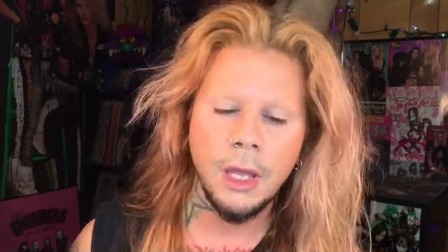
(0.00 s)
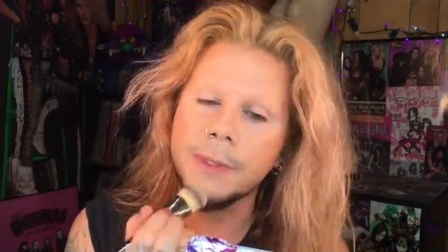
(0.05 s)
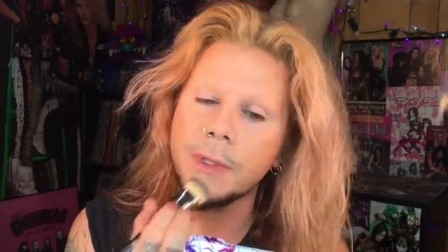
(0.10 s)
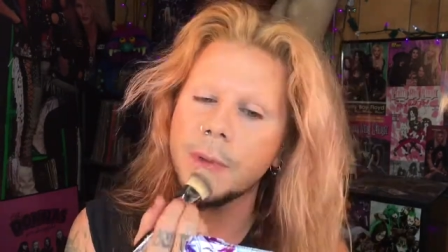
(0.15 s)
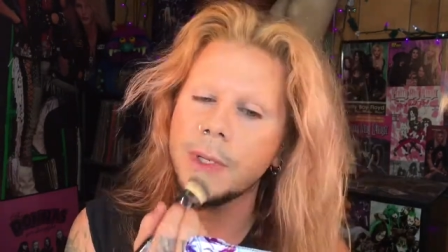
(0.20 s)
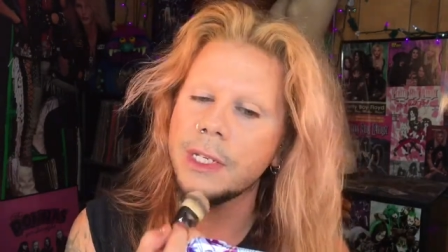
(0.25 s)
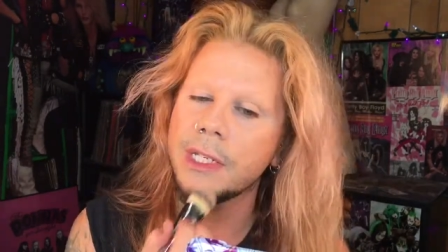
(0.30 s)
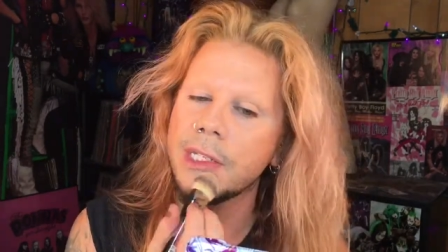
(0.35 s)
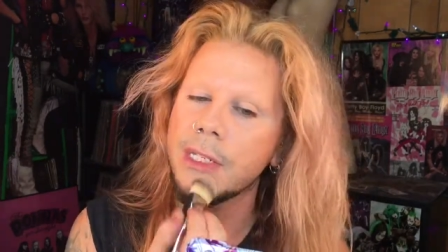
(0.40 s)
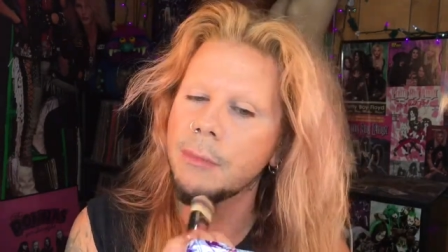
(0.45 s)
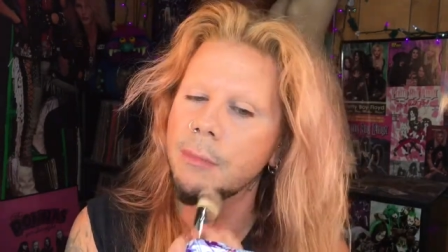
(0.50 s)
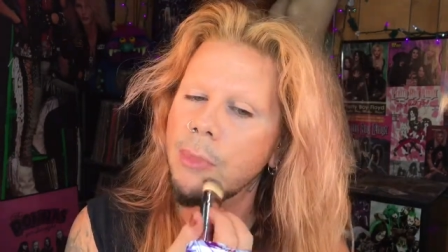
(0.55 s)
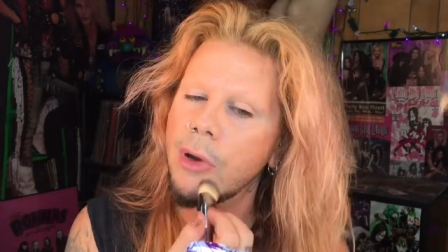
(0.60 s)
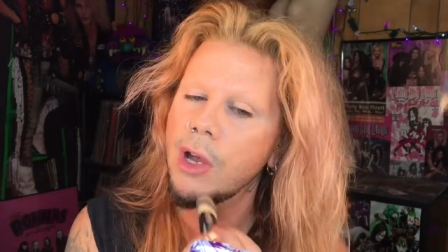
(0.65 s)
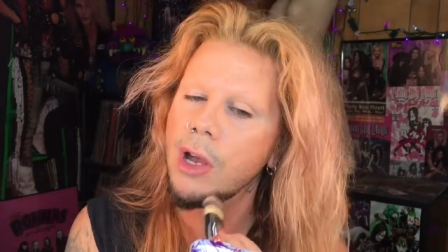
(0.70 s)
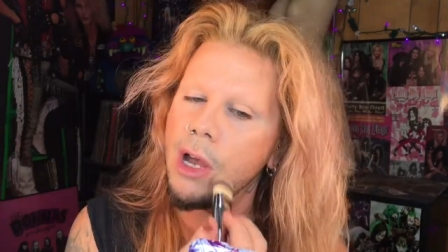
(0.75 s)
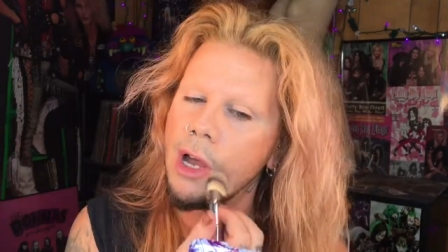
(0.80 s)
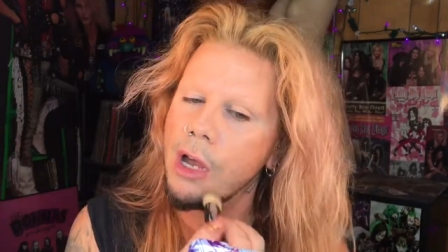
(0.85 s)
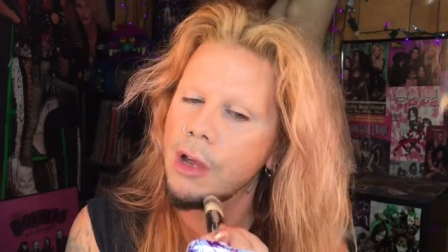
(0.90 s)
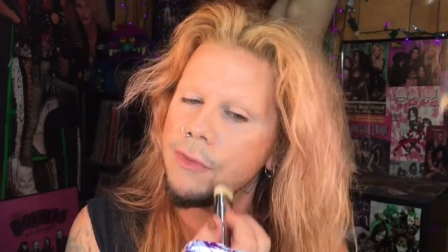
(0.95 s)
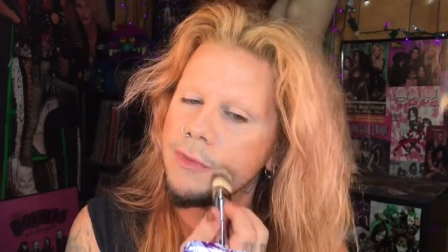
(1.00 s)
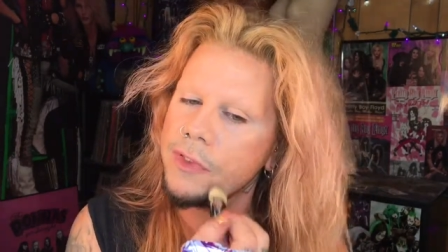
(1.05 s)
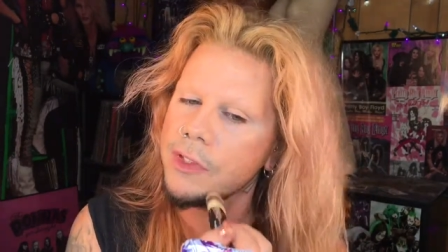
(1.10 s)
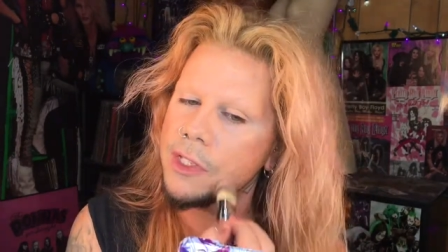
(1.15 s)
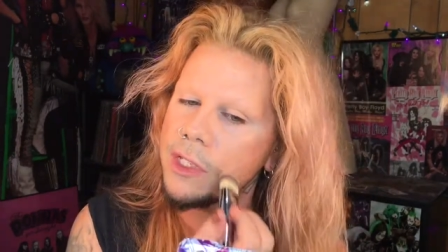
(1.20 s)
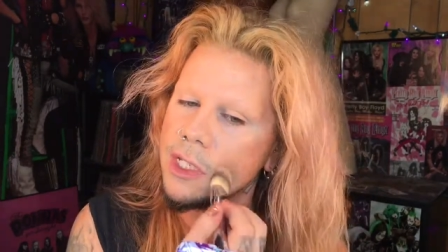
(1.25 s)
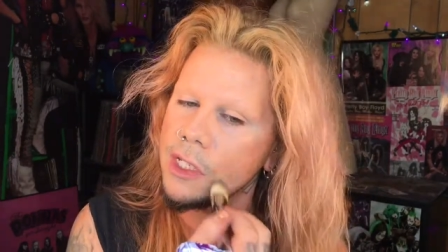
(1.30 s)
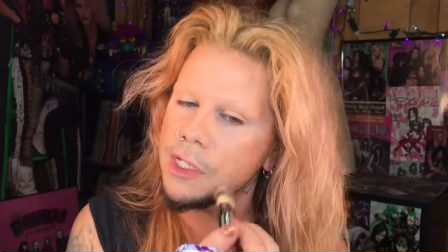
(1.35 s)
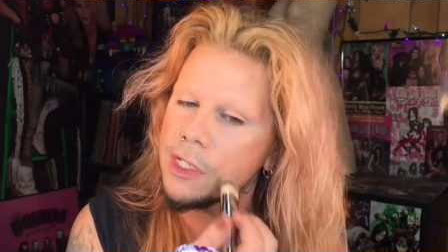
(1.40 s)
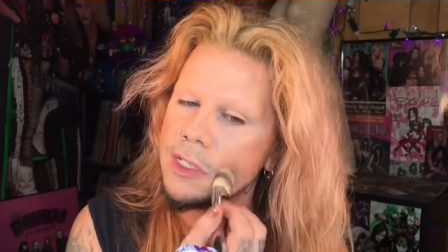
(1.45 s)
So it
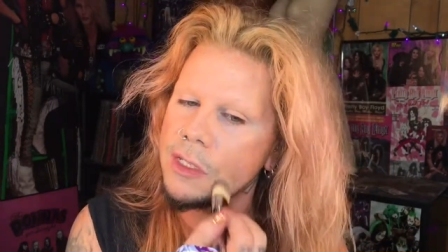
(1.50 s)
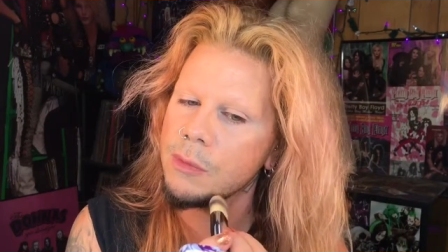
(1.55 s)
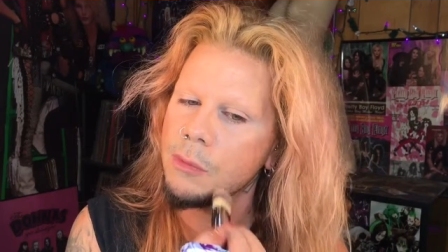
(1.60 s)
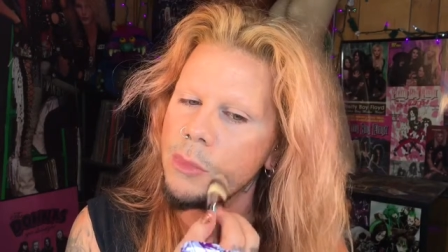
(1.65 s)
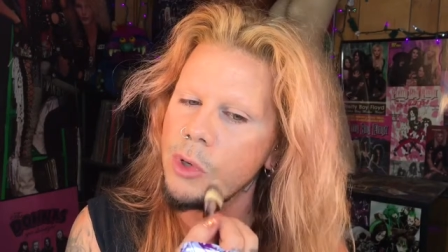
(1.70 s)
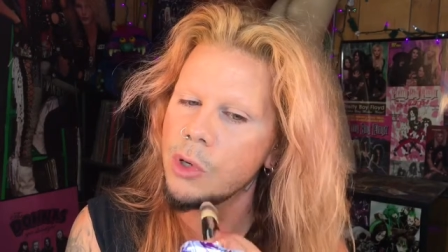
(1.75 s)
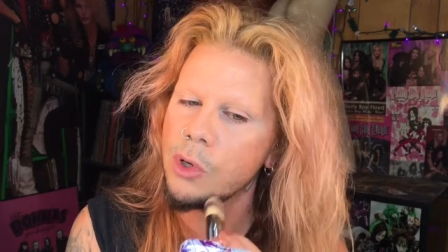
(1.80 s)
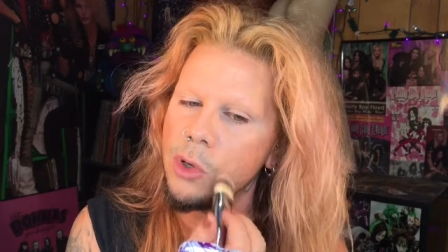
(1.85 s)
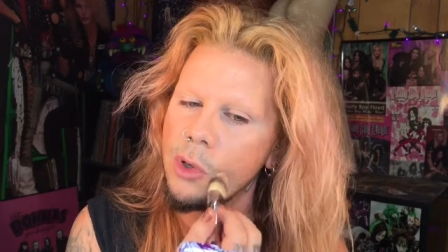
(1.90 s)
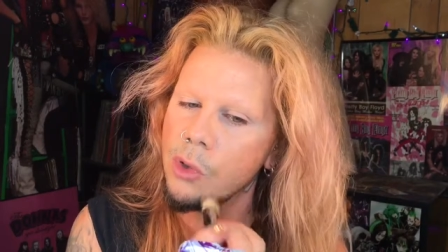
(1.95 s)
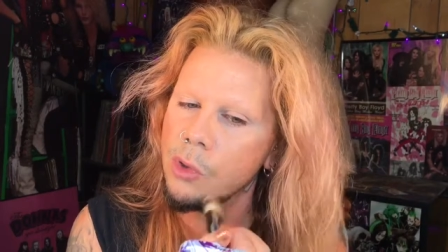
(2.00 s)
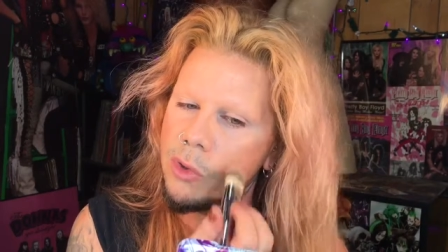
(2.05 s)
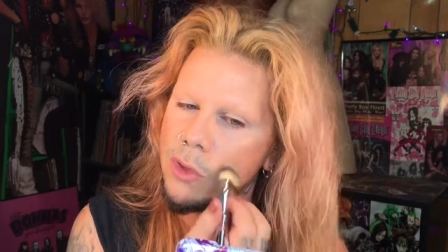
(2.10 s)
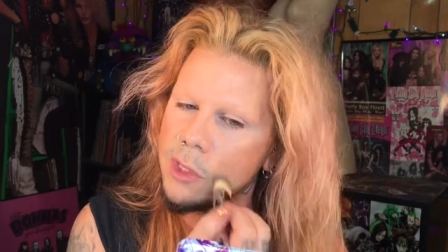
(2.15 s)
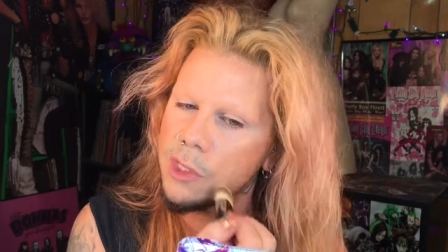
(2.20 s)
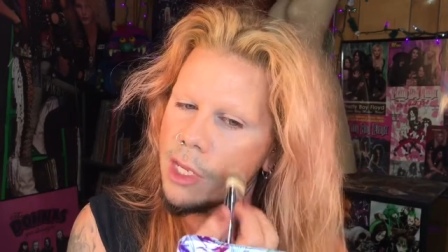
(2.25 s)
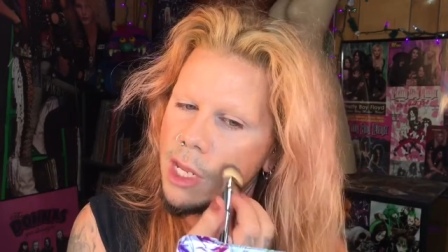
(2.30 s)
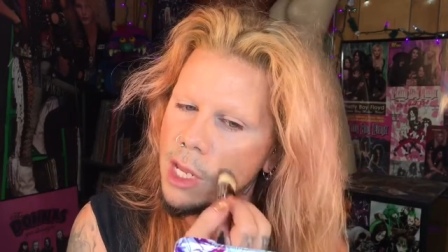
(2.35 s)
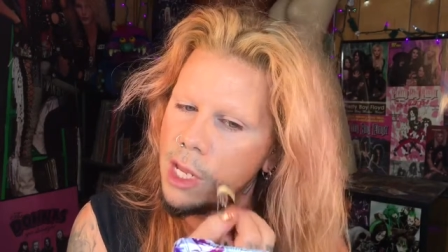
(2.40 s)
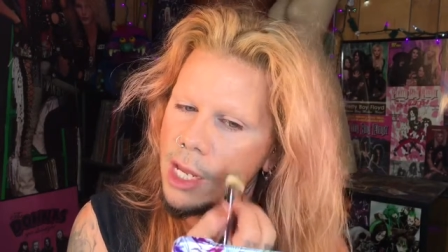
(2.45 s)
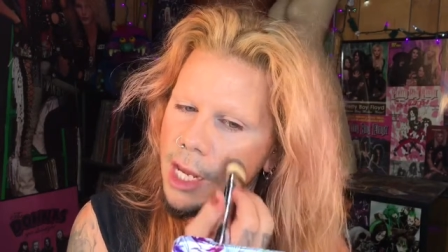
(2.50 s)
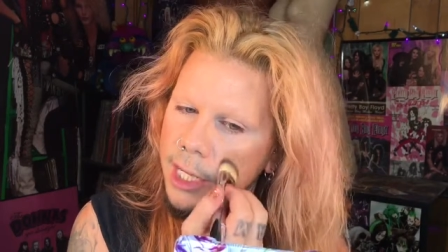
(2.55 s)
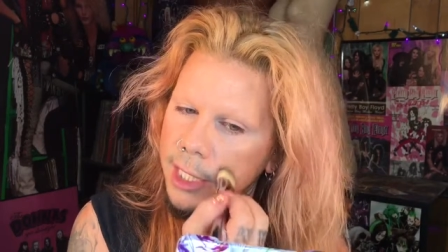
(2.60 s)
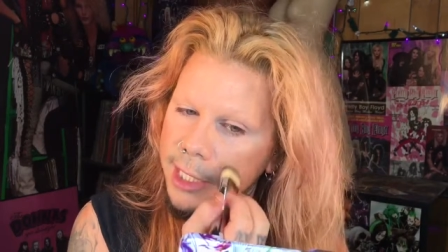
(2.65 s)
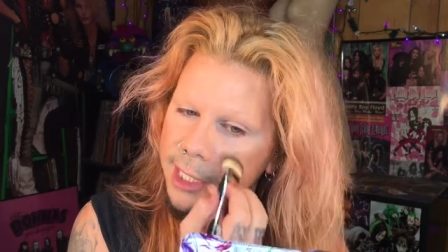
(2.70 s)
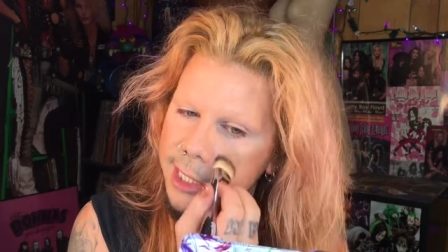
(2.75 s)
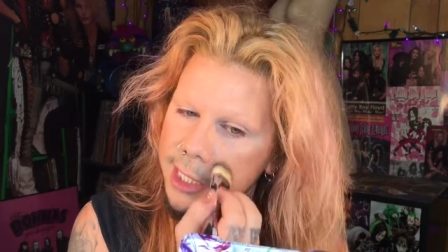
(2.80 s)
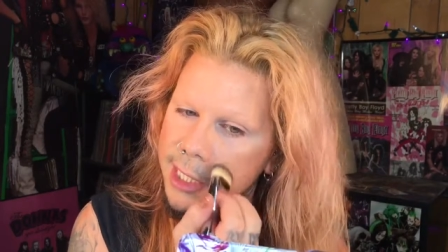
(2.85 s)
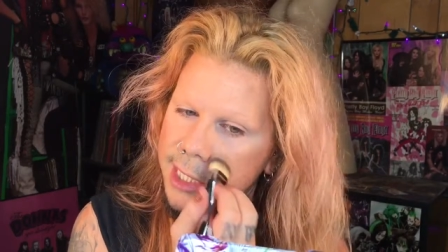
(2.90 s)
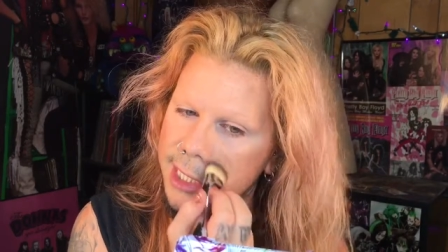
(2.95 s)
depuffs, it smooths, and
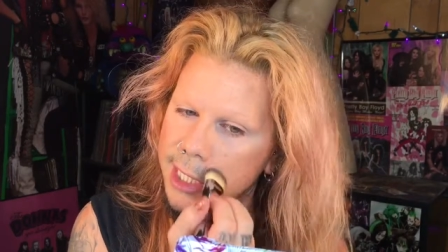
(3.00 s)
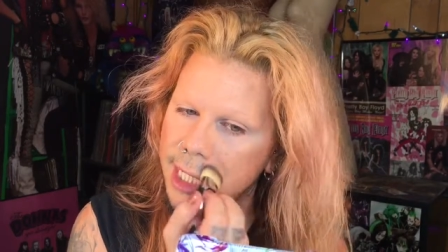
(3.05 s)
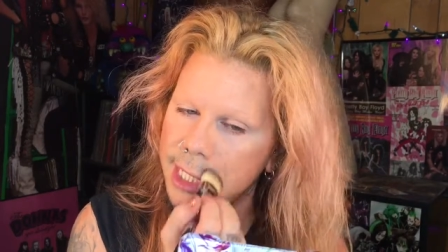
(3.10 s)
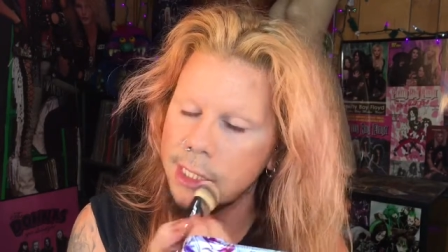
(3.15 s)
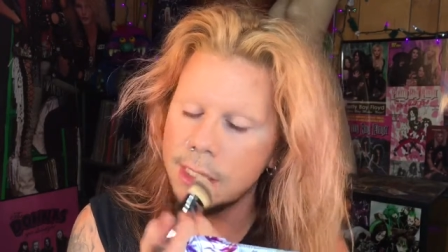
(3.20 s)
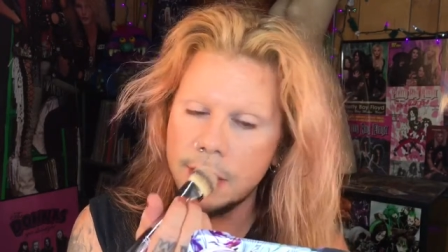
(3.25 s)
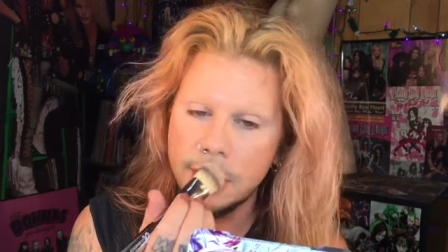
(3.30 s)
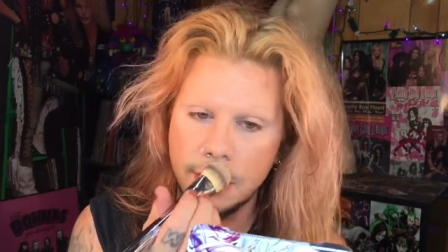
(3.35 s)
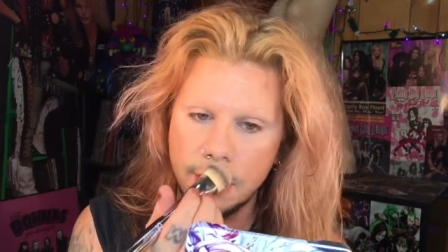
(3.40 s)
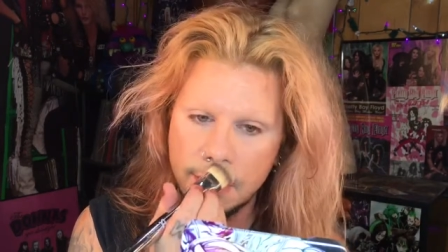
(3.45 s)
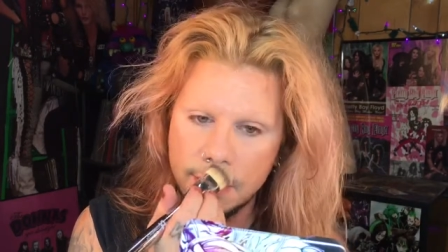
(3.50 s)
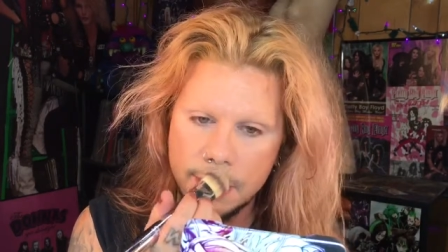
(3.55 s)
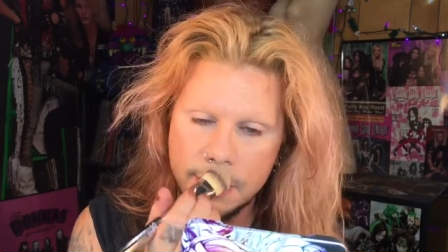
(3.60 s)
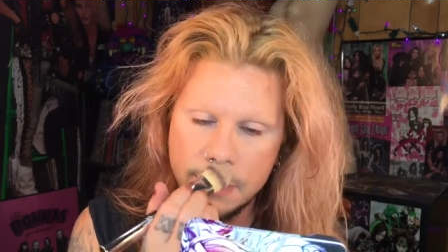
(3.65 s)
it's tinted.